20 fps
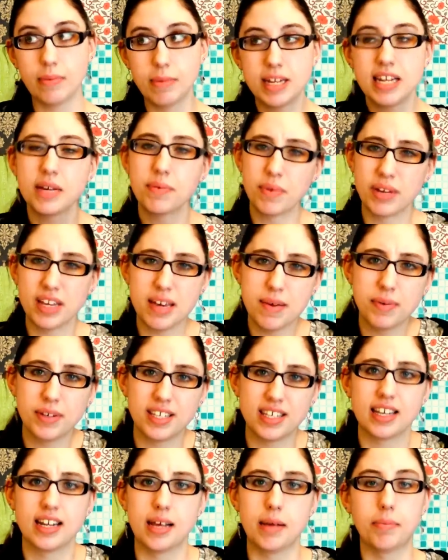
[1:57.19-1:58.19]
I mean, he
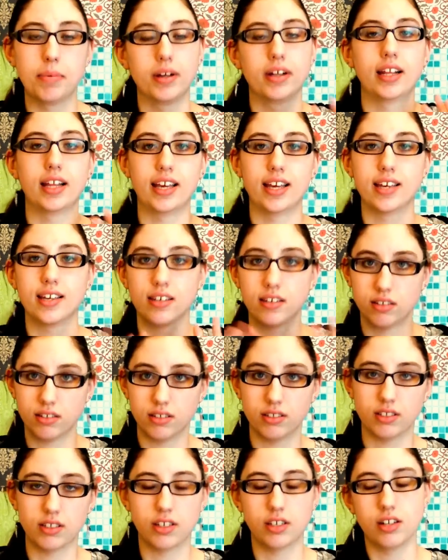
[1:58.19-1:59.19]
was in it, but, like,
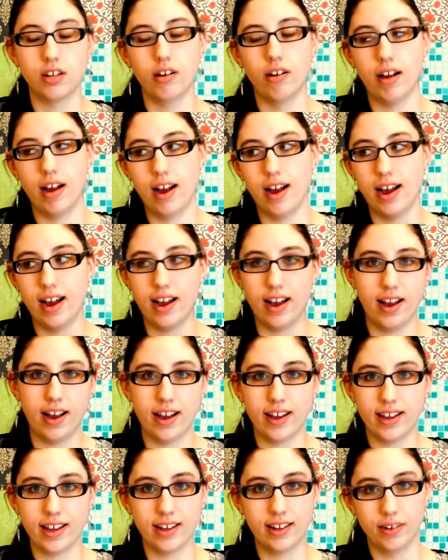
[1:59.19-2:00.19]
you know,
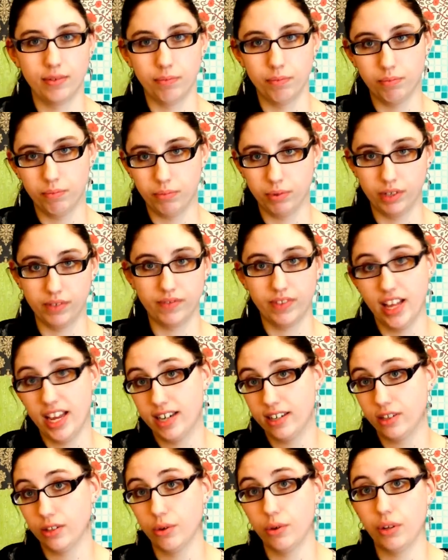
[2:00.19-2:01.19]
I kind of would have
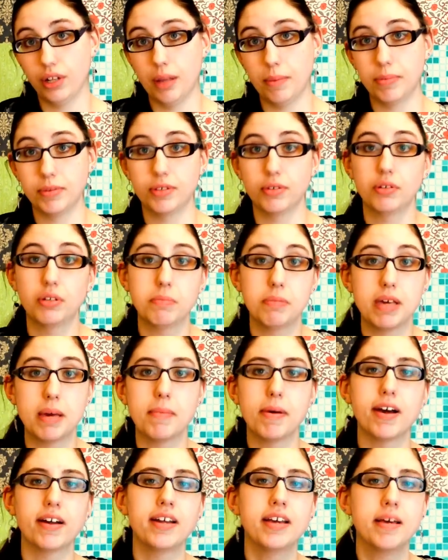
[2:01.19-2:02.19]
liked the whole episode to be
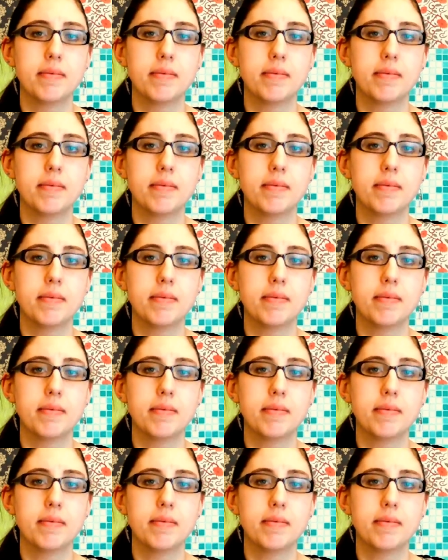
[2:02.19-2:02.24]
about